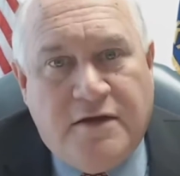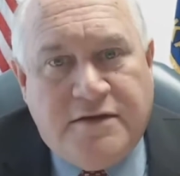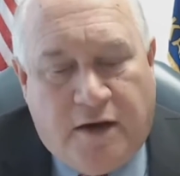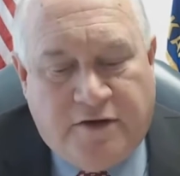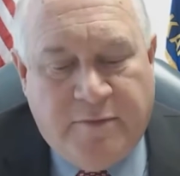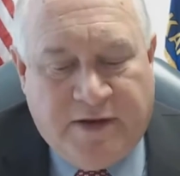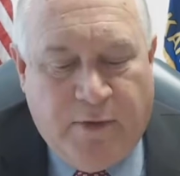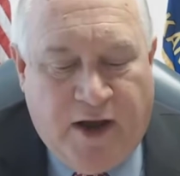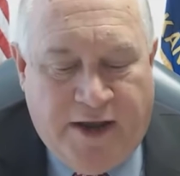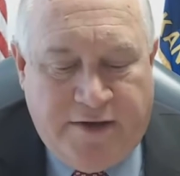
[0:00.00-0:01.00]
Dr.
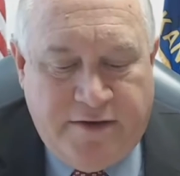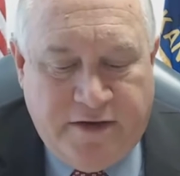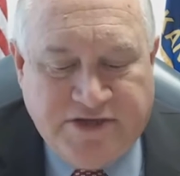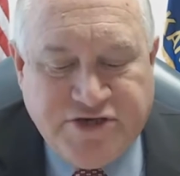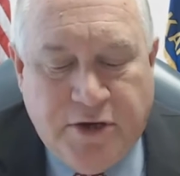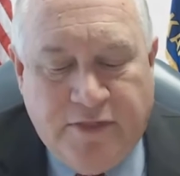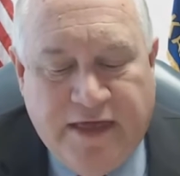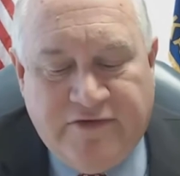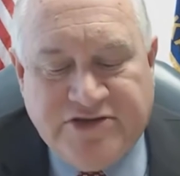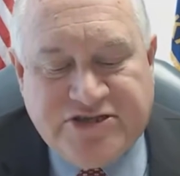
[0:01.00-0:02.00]
McBride, as you know, the
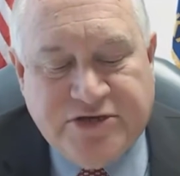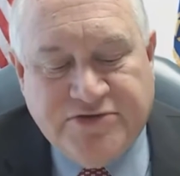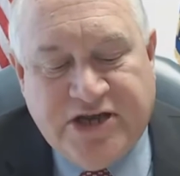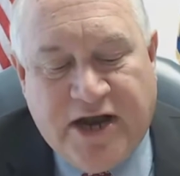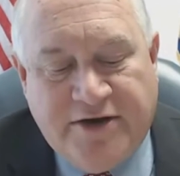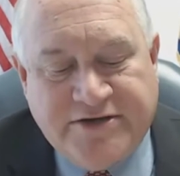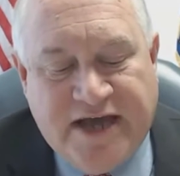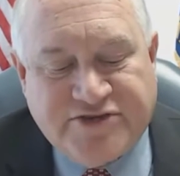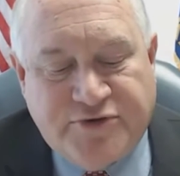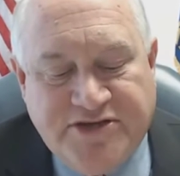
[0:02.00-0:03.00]
evidence shows that higher
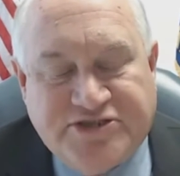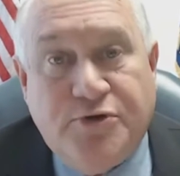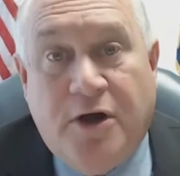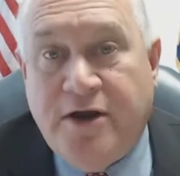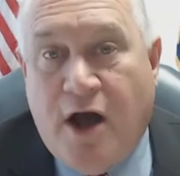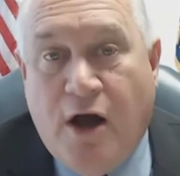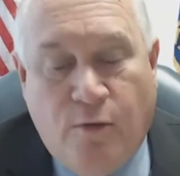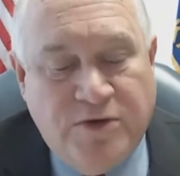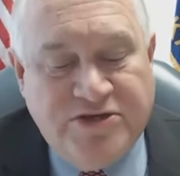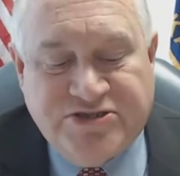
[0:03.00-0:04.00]
tax rates do not
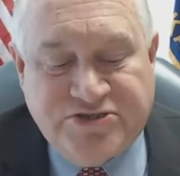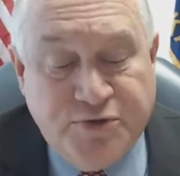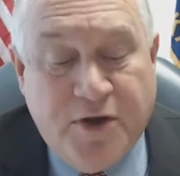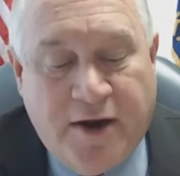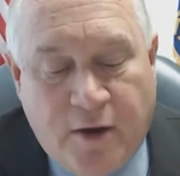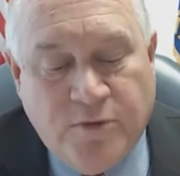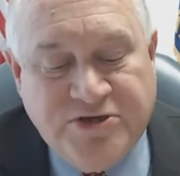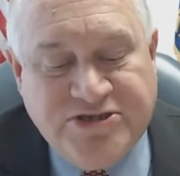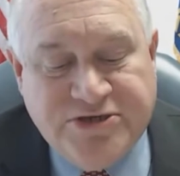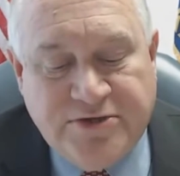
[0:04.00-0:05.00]

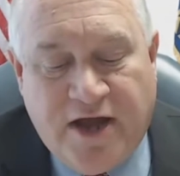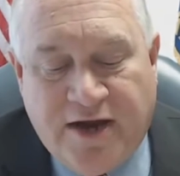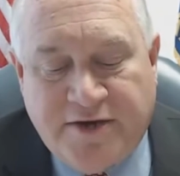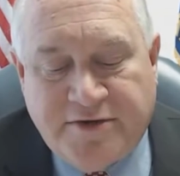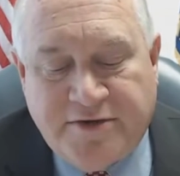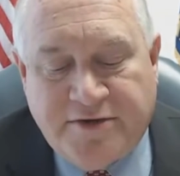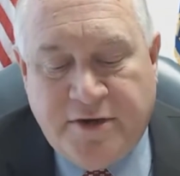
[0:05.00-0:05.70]
always yield higher